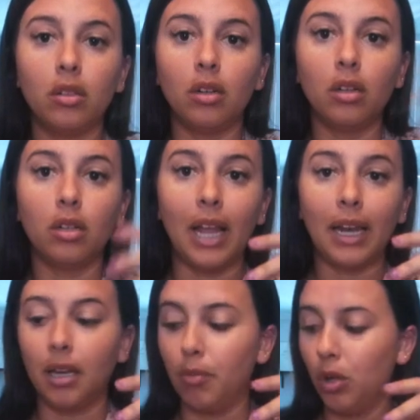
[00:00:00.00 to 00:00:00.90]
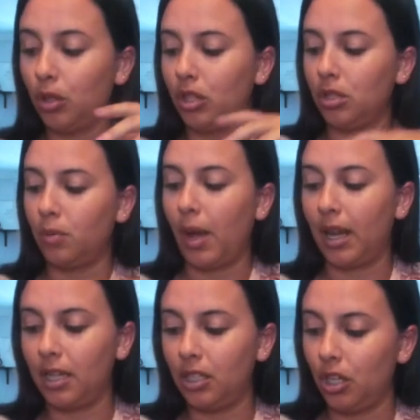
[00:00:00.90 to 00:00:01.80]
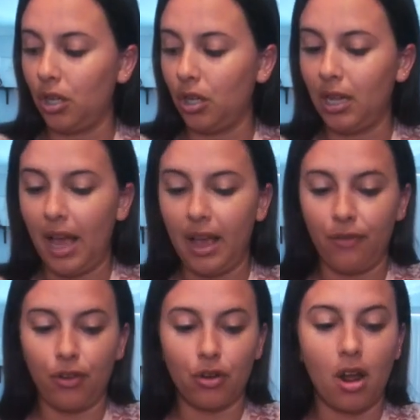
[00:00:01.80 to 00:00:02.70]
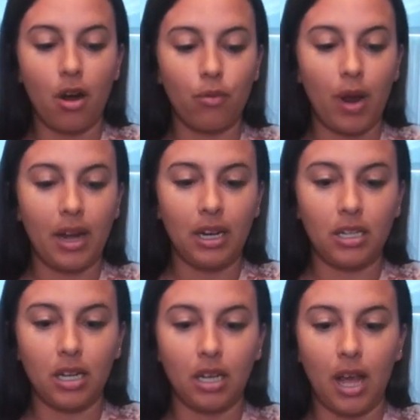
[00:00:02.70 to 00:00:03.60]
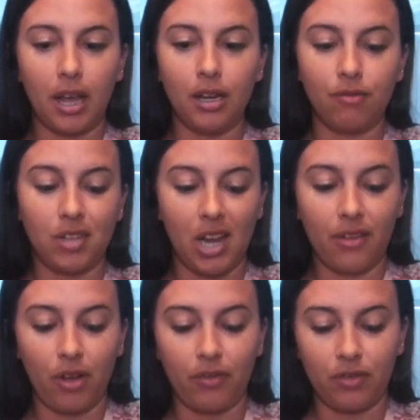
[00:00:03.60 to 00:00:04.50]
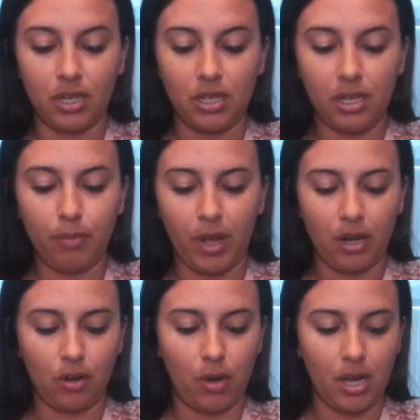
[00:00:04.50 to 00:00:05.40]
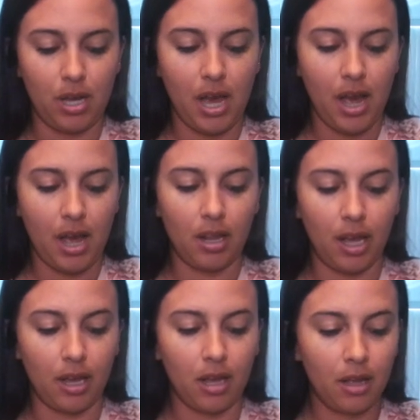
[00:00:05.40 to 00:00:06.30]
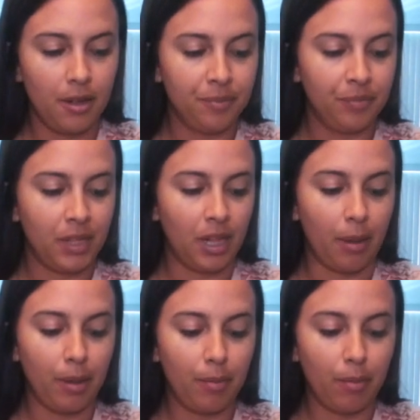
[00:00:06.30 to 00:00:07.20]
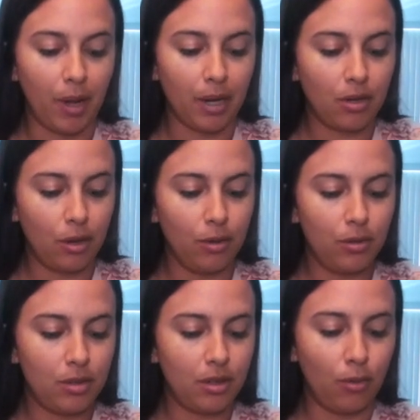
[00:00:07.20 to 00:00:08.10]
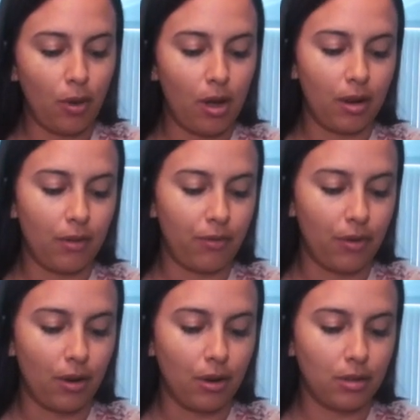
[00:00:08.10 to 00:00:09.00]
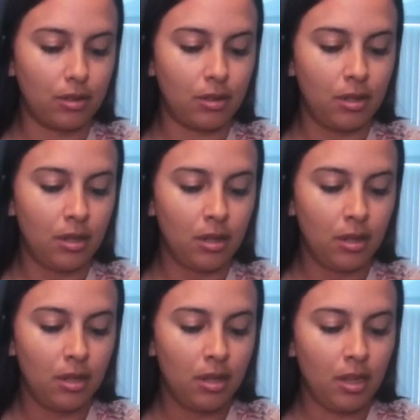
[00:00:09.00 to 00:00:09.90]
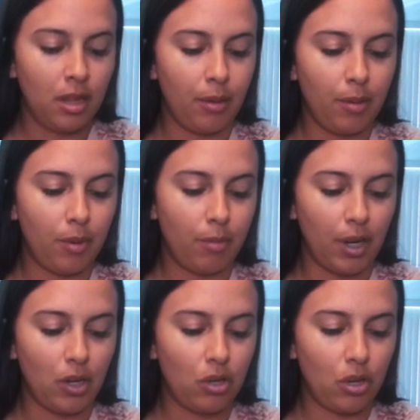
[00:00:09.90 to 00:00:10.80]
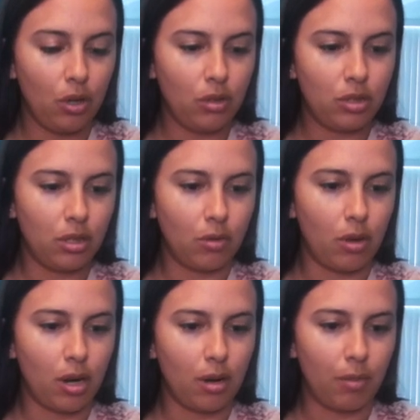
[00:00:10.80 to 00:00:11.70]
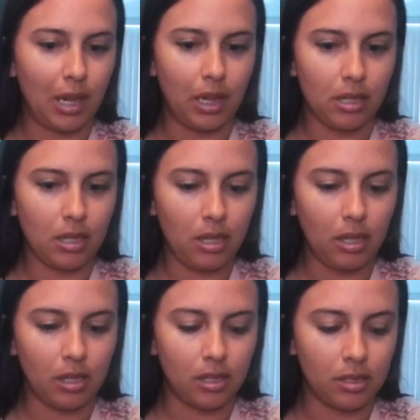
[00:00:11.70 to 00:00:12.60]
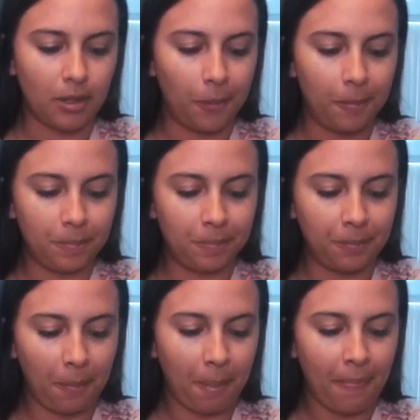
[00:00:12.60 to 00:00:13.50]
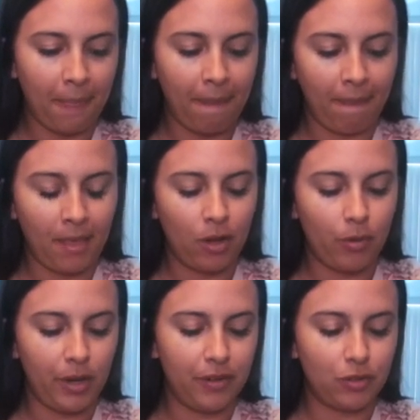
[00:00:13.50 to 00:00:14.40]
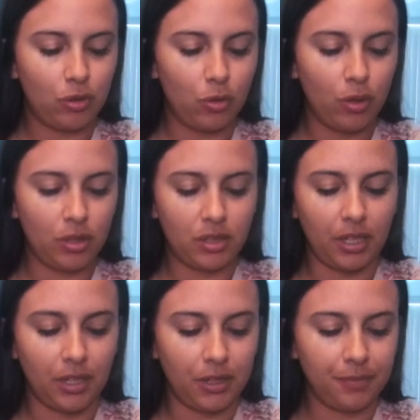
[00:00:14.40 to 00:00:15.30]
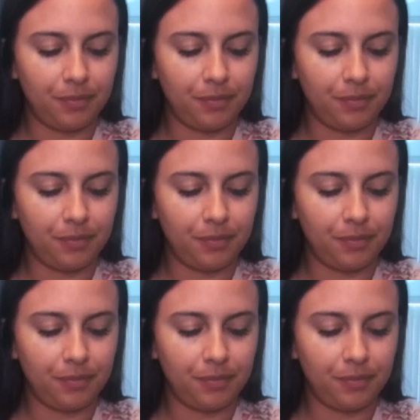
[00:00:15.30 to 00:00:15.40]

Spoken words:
letting emotions back into your life. You're not ready to kind of dive off the deep end quite yet. Like, let me put my toes in the water first. Let me put my toes in the water, please. Queen of Swords here.